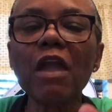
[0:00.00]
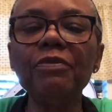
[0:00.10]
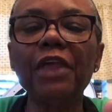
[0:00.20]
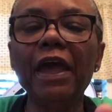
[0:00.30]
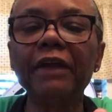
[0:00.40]

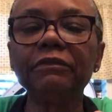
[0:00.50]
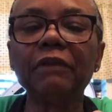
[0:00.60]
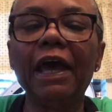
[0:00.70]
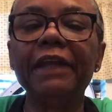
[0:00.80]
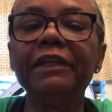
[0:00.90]
that
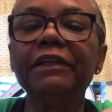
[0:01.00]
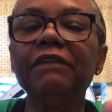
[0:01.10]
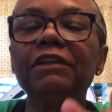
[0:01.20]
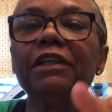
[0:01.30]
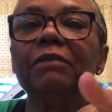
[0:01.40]
I didn't
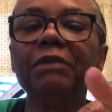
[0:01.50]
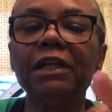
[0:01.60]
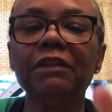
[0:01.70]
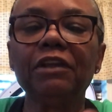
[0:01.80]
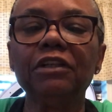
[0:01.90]
even get me
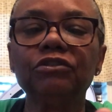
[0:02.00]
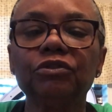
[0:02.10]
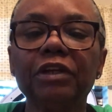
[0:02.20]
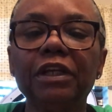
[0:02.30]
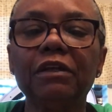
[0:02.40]
anything to
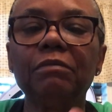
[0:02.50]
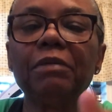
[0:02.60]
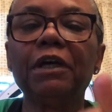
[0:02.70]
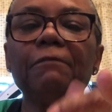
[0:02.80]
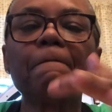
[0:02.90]
drink,
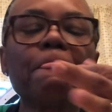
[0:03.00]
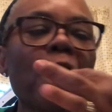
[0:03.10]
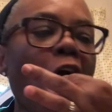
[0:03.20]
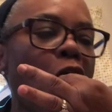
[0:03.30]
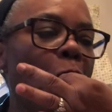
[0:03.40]
but
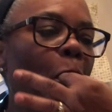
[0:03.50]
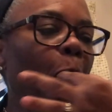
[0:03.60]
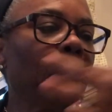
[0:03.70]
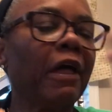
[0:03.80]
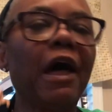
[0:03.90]

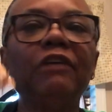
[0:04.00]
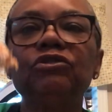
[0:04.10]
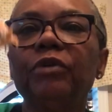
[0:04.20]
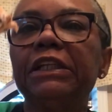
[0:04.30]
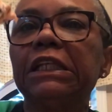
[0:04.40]
I'll
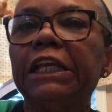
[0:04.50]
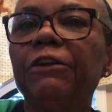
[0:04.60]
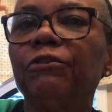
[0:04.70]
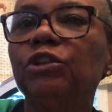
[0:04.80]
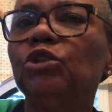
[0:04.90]
drink
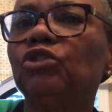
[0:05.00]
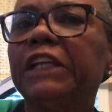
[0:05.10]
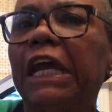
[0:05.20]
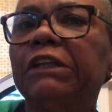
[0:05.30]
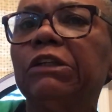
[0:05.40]
later.
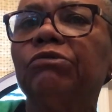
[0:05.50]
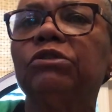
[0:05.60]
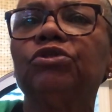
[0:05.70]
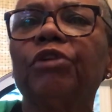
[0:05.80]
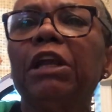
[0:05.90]
Usually I don't
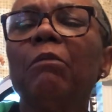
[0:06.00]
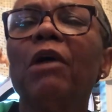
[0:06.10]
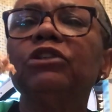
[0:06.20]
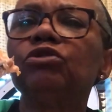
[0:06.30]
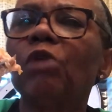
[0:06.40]
drink
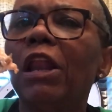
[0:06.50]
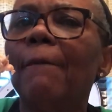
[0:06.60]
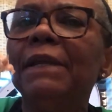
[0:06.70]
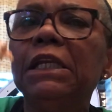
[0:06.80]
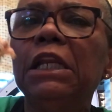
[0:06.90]
much while
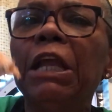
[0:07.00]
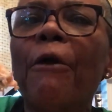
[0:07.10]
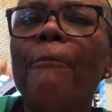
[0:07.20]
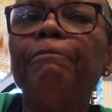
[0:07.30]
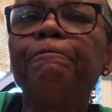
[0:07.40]
I'm
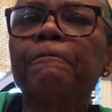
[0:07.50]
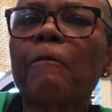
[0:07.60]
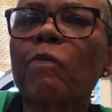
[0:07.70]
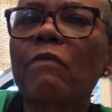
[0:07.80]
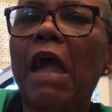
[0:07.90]
eating.
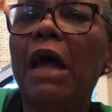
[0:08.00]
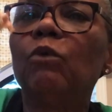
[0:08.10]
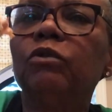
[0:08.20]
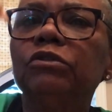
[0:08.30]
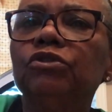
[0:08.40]
I
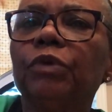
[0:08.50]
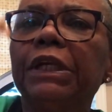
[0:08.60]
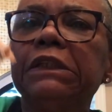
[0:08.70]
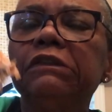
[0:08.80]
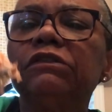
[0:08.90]
will
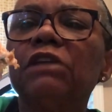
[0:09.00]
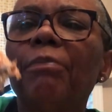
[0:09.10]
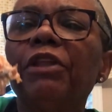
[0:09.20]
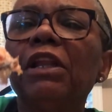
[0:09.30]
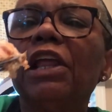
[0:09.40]
drink
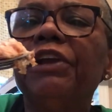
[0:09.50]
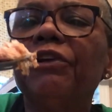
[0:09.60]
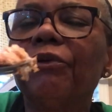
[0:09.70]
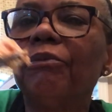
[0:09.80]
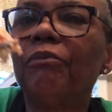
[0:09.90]
something
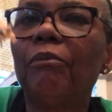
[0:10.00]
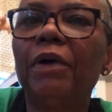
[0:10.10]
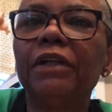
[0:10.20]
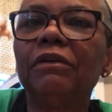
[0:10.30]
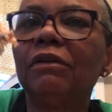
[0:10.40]
later,
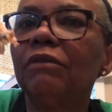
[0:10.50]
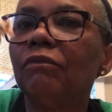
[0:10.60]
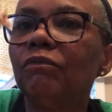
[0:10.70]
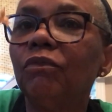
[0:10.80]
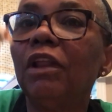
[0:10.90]
but
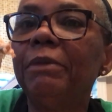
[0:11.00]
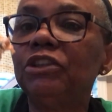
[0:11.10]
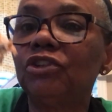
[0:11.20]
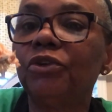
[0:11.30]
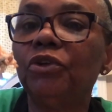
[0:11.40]
let me
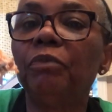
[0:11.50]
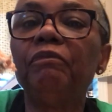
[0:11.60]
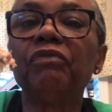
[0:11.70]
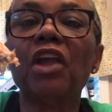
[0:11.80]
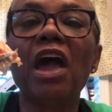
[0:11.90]
show you
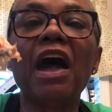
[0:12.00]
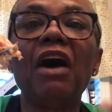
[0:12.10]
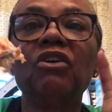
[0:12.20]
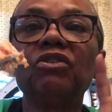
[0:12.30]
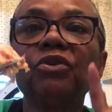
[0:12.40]

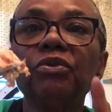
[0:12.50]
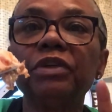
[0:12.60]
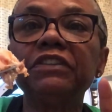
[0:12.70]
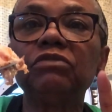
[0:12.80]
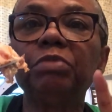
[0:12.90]
how
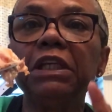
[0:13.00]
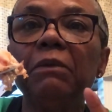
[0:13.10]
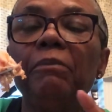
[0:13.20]
crispy